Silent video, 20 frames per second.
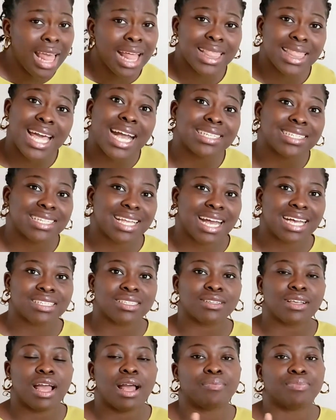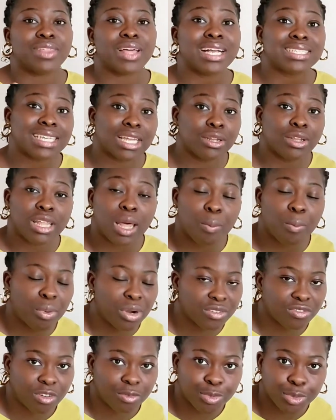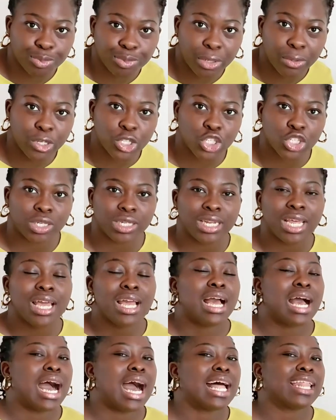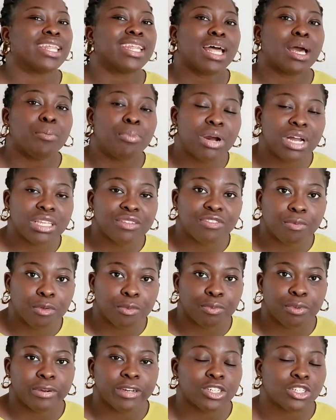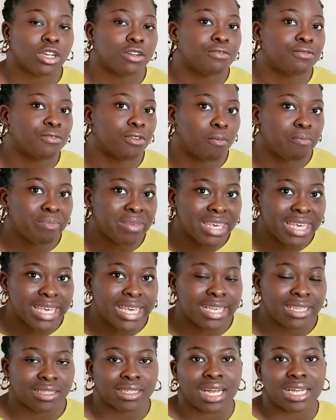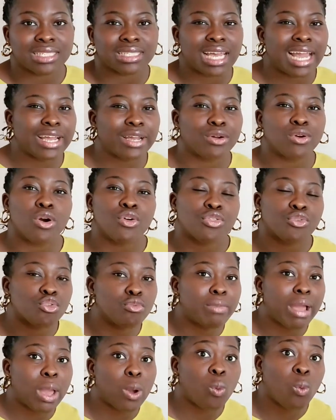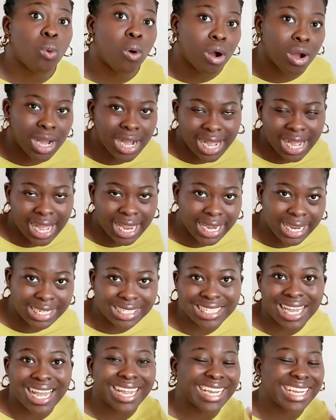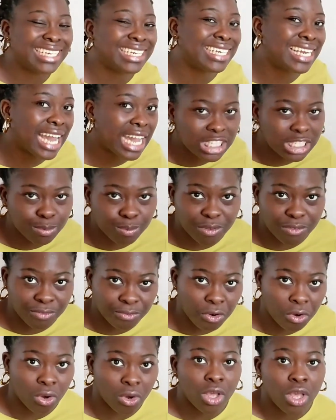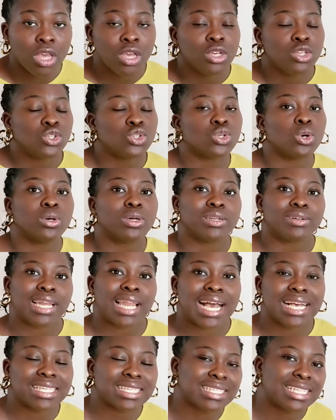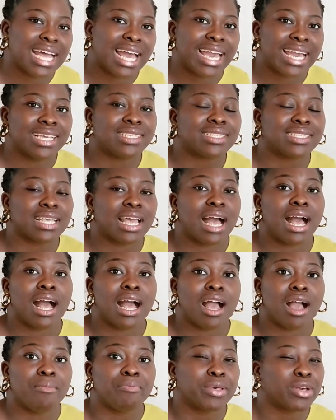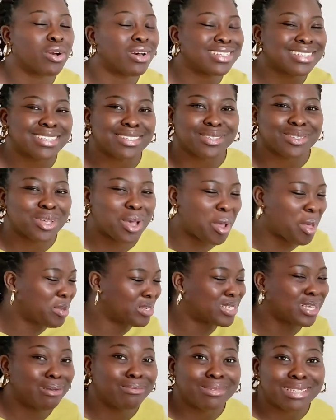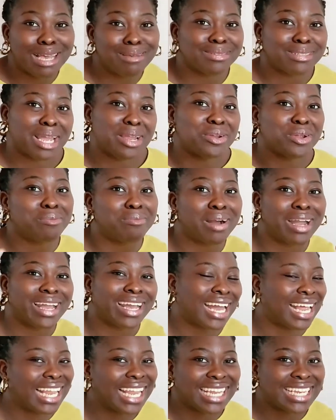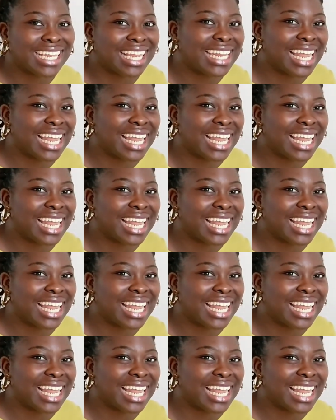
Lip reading: that's another point for preparation. Another point for preparation for me is that I go through my work calendar a night before. So last night, because sometimes I know my calendar